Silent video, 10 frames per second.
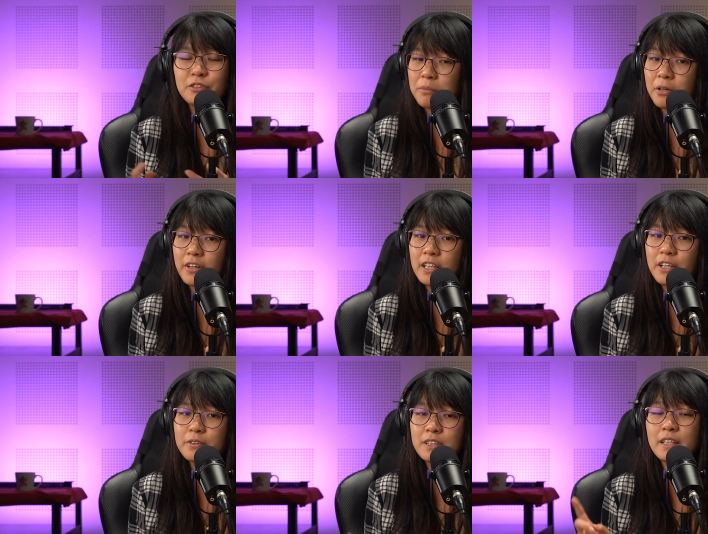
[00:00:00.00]
So I'm currently
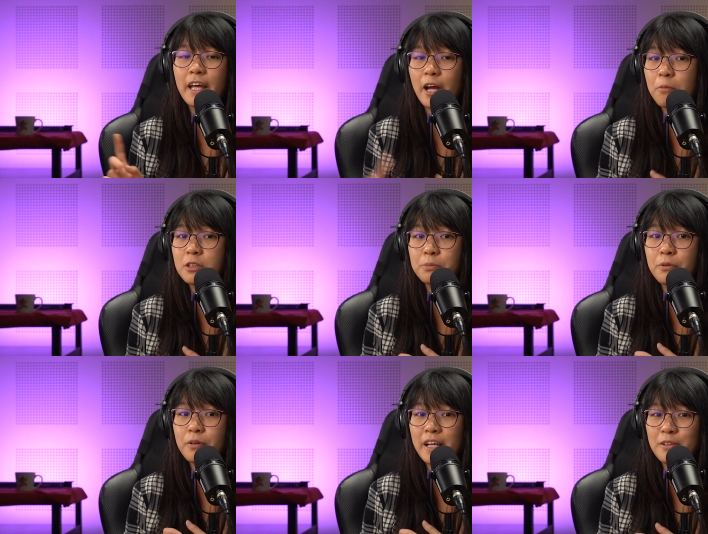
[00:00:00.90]
using the AirPods
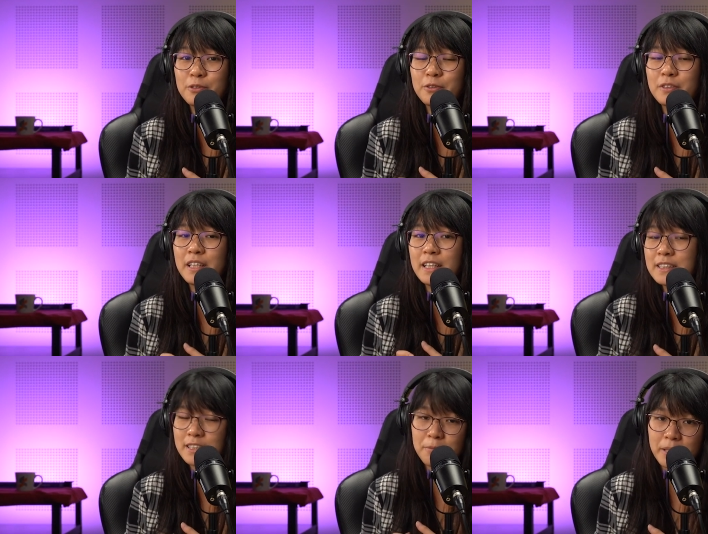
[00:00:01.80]
Pro and also the
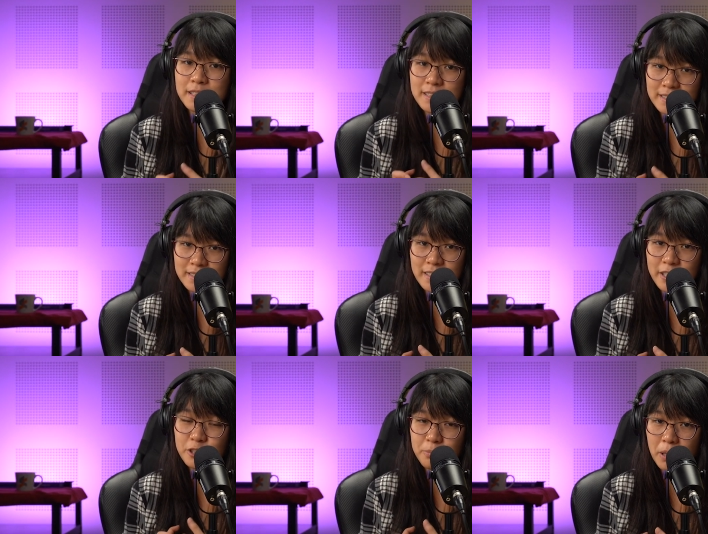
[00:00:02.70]
Intel-based
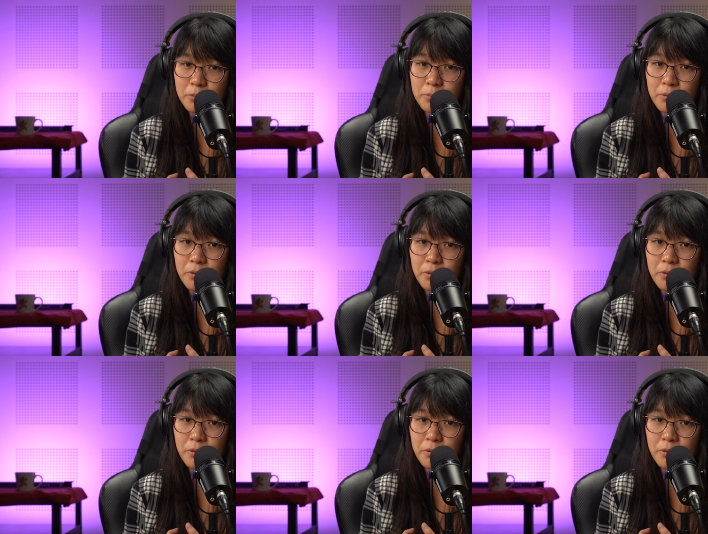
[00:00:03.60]
16-inch MacBook